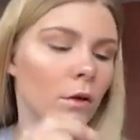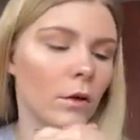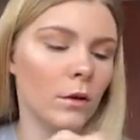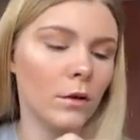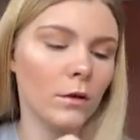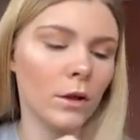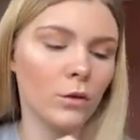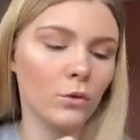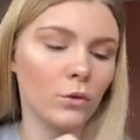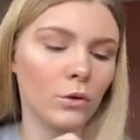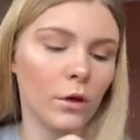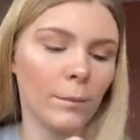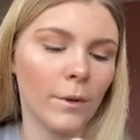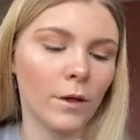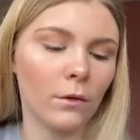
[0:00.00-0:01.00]
They do come
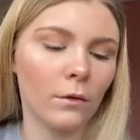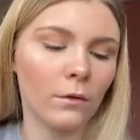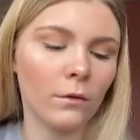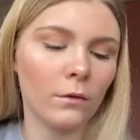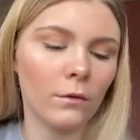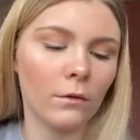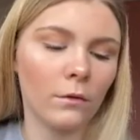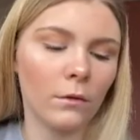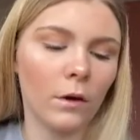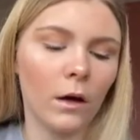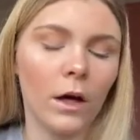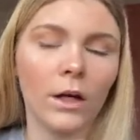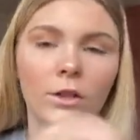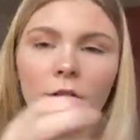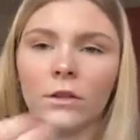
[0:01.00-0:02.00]
out. I
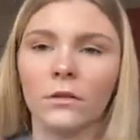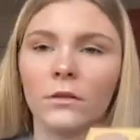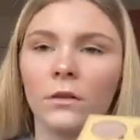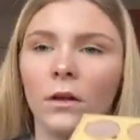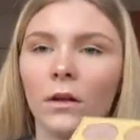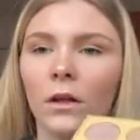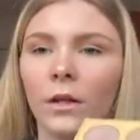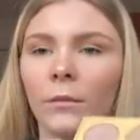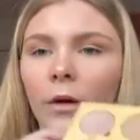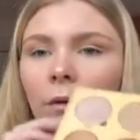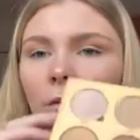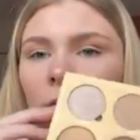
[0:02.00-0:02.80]
just can't get them out.